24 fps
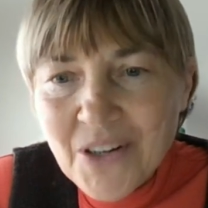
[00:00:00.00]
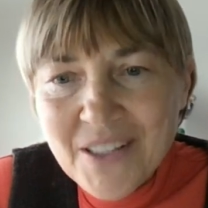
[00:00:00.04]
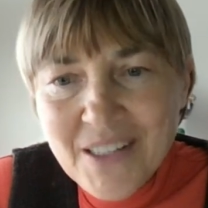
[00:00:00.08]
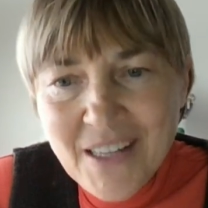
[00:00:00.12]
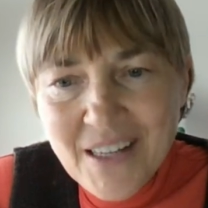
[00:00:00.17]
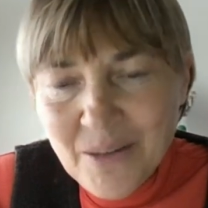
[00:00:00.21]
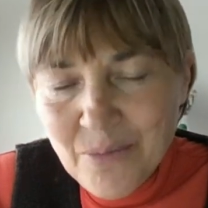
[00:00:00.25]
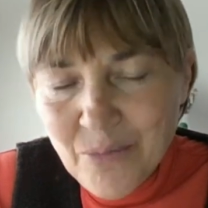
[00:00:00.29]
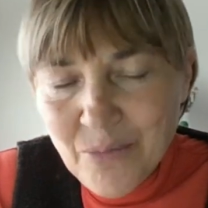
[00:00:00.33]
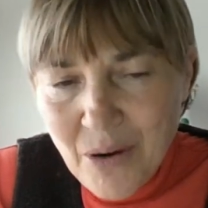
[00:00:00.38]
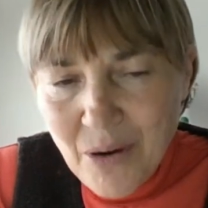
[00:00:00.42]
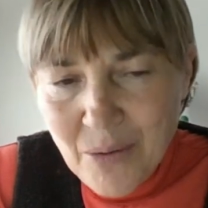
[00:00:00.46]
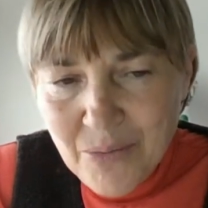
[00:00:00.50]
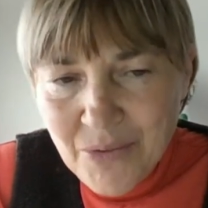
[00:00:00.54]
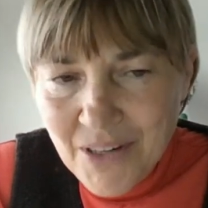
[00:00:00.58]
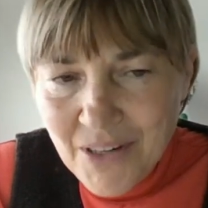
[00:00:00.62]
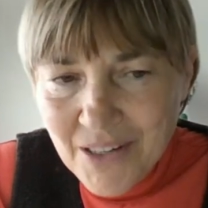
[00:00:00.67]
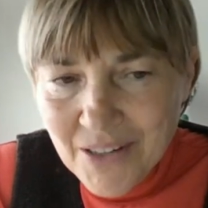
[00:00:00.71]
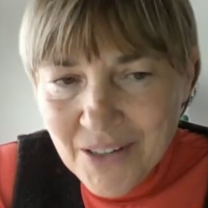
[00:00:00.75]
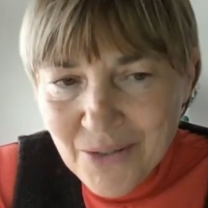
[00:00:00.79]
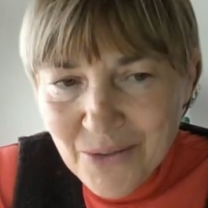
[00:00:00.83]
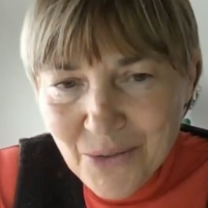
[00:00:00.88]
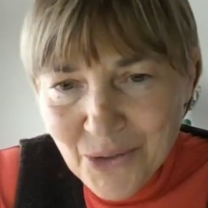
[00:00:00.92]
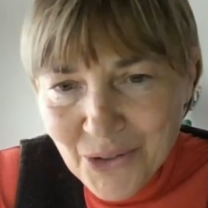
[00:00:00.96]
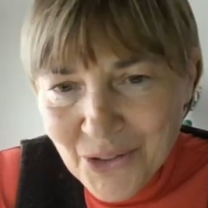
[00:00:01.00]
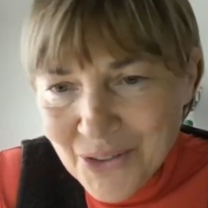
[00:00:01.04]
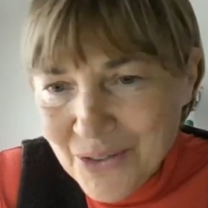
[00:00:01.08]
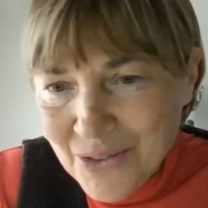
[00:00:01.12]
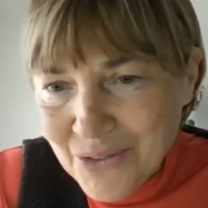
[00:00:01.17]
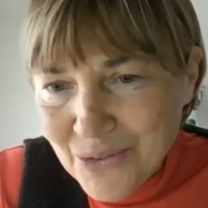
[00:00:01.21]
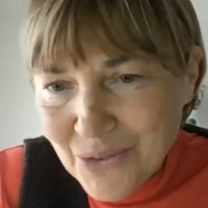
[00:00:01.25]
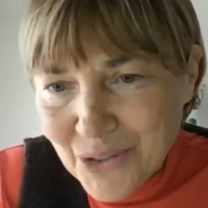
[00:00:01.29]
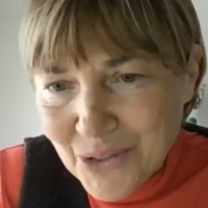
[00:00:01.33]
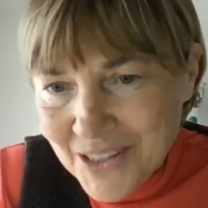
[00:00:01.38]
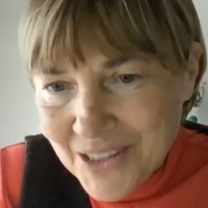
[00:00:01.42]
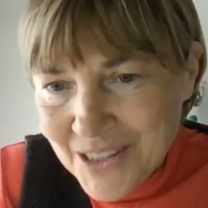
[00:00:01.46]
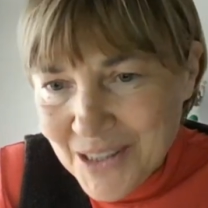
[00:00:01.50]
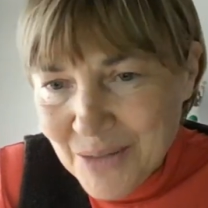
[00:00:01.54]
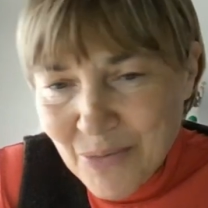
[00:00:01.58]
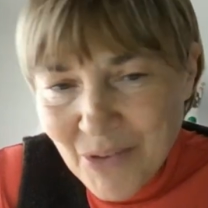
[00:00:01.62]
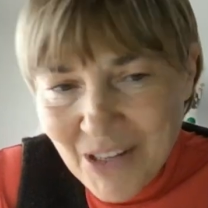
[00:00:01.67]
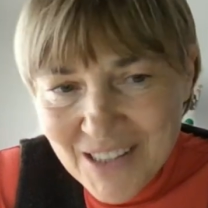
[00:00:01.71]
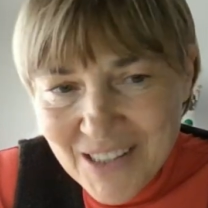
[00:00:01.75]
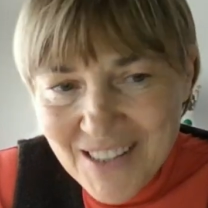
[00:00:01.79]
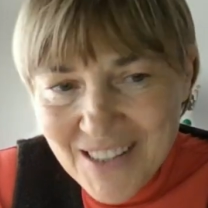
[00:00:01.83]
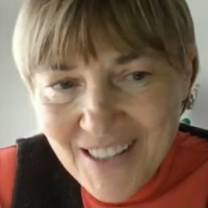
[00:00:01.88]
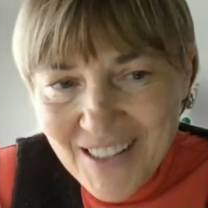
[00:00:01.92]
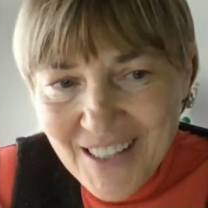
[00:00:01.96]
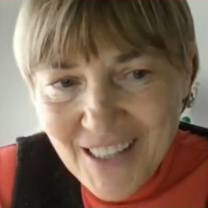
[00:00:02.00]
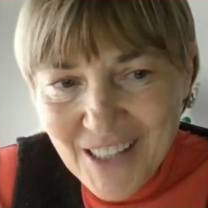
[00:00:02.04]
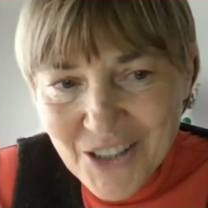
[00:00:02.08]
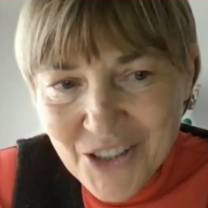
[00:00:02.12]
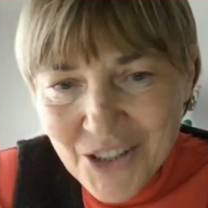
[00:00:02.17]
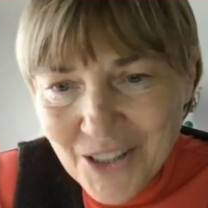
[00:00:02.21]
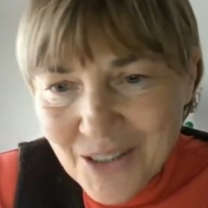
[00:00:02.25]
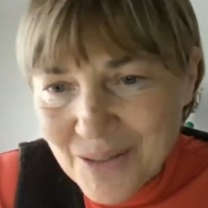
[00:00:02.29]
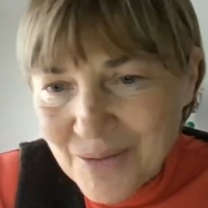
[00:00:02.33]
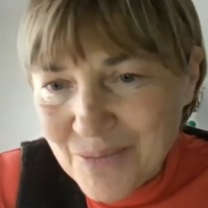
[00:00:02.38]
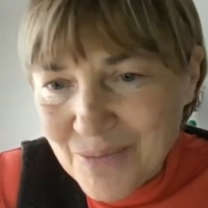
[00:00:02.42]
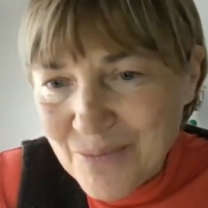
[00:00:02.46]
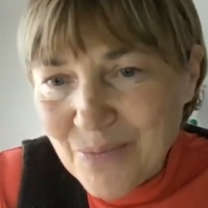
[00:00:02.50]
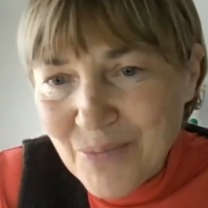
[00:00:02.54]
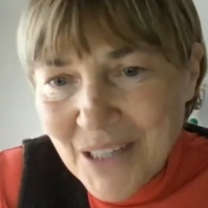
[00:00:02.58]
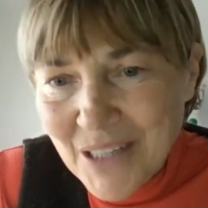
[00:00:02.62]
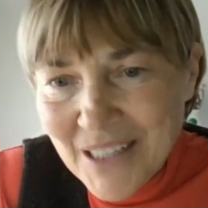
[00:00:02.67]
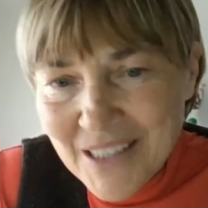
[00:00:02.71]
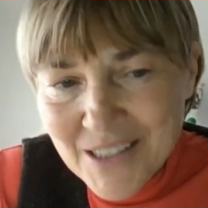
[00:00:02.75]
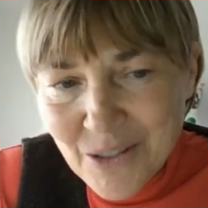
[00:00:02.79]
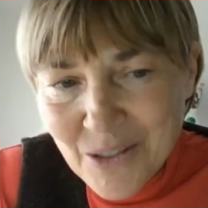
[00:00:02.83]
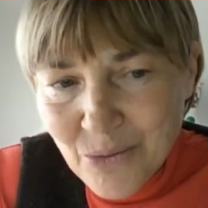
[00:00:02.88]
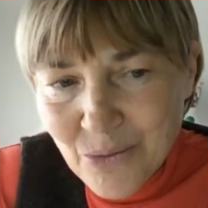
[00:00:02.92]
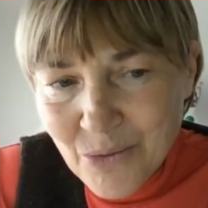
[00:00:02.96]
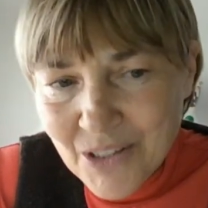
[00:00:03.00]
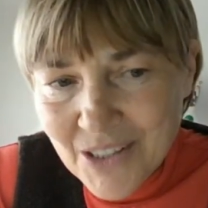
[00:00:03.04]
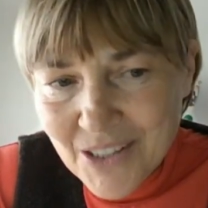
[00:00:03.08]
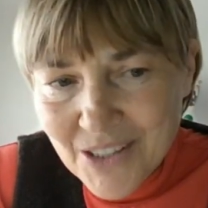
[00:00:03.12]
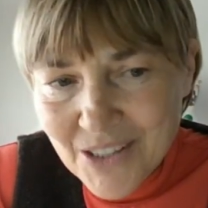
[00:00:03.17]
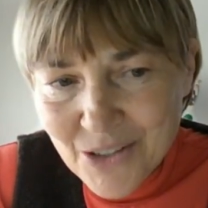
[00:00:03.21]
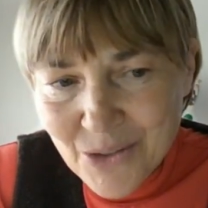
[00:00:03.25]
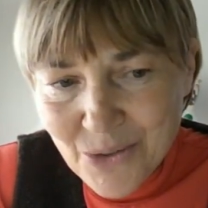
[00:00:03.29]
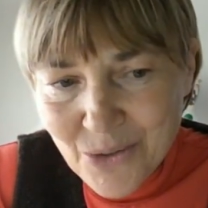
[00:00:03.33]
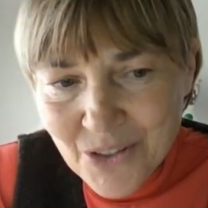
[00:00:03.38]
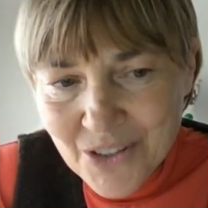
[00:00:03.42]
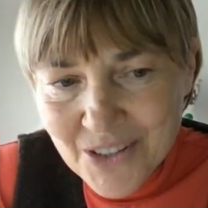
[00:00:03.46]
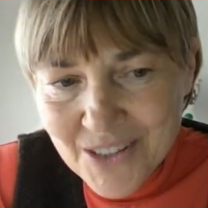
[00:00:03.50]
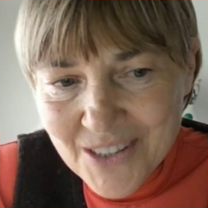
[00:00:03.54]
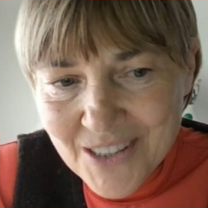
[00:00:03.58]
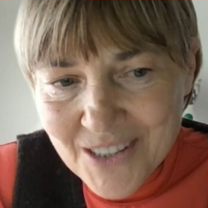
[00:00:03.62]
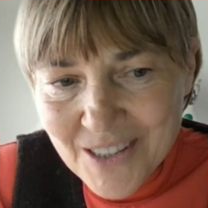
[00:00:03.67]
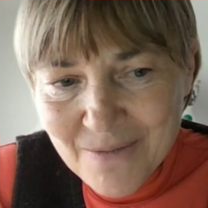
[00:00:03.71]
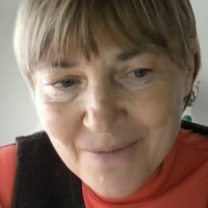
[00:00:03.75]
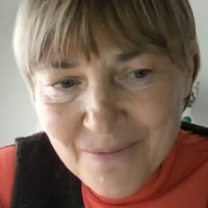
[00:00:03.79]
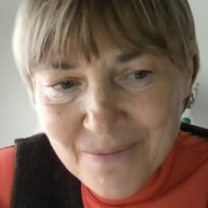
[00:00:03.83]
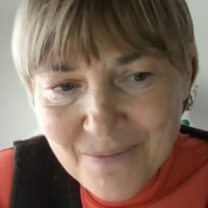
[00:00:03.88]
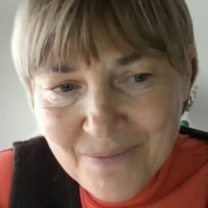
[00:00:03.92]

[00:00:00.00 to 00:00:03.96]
than appropriate for this presentation. Please, the word is yours.